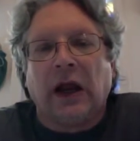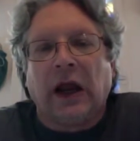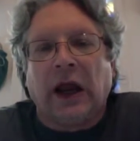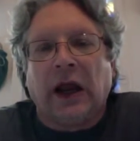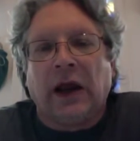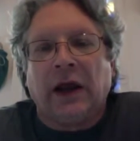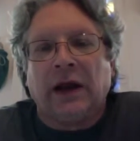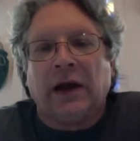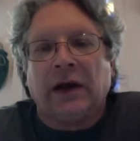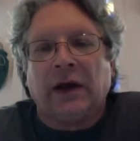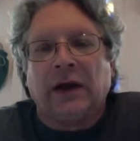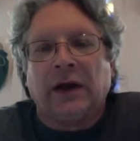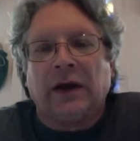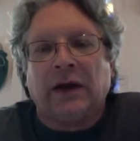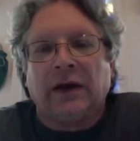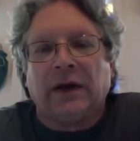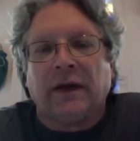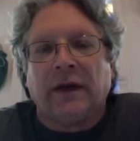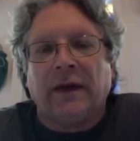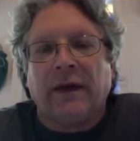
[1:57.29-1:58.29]

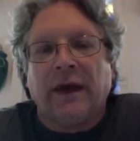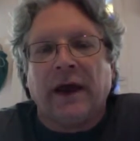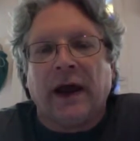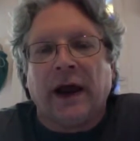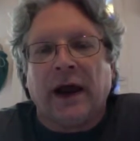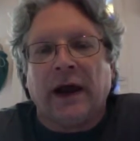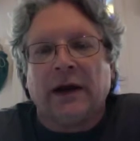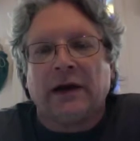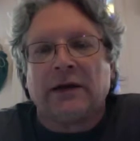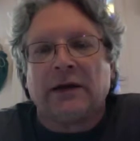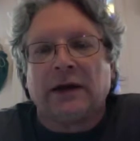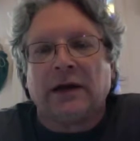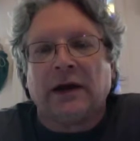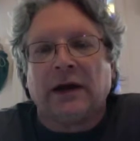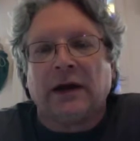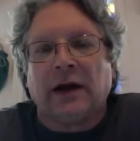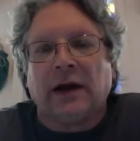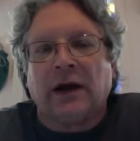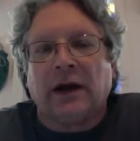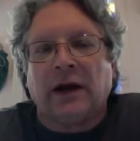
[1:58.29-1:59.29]
and that
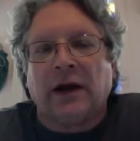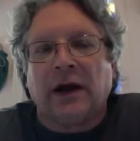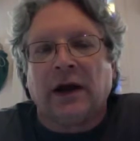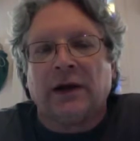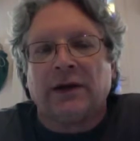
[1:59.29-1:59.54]
uh,